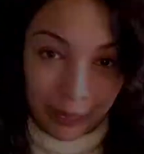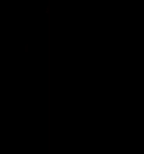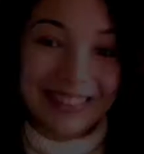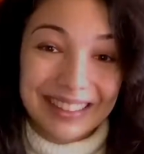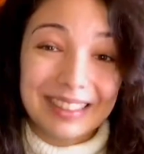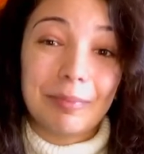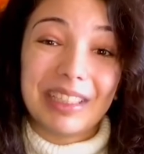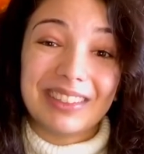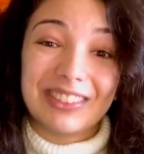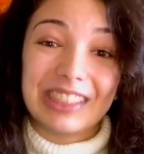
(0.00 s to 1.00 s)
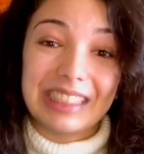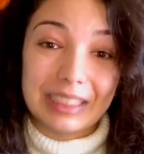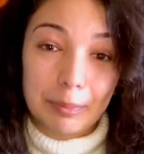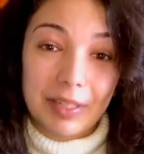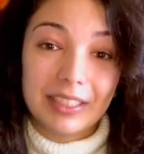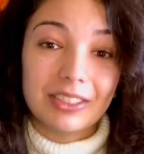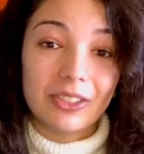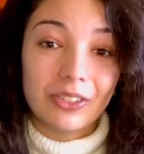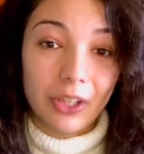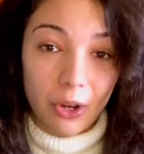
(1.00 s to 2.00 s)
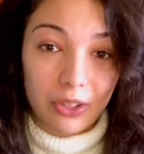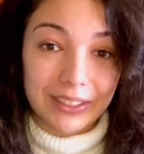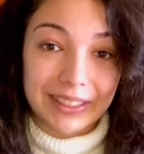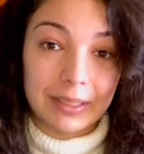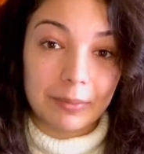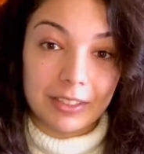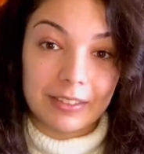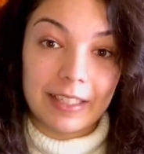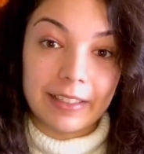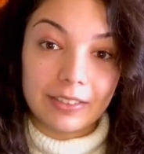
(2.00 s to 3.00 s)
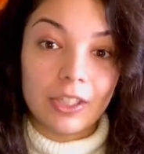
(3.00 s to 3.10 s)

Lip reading: So this mantra is based on the concept that